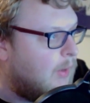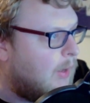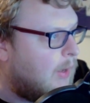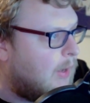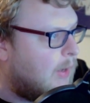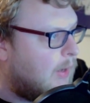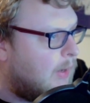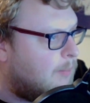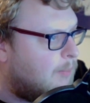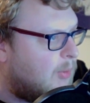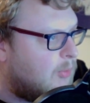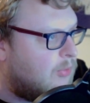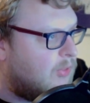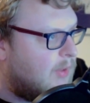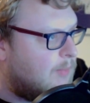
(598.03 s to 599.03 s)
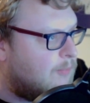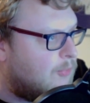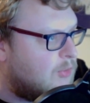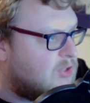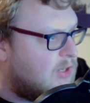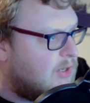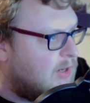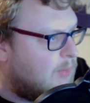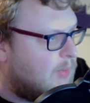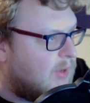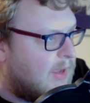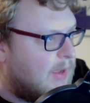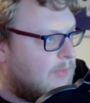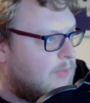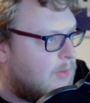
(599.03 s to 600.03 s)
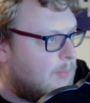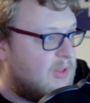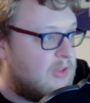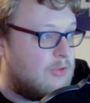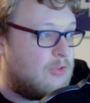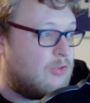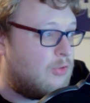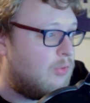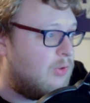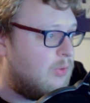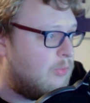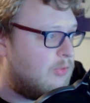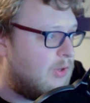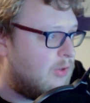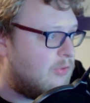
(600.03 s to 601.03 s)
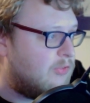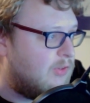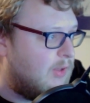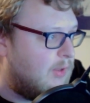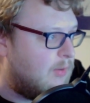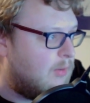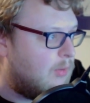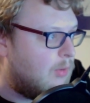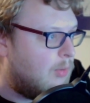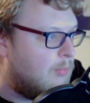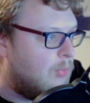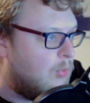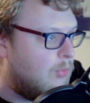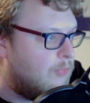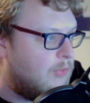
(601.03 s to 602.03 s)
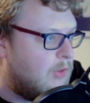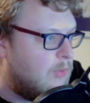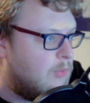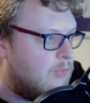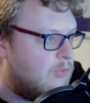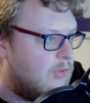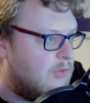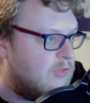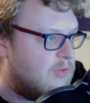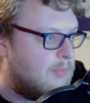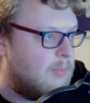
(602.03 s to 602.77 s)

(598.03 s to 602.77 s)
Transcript: Both the M4J network and the tutorials last year got more views than some of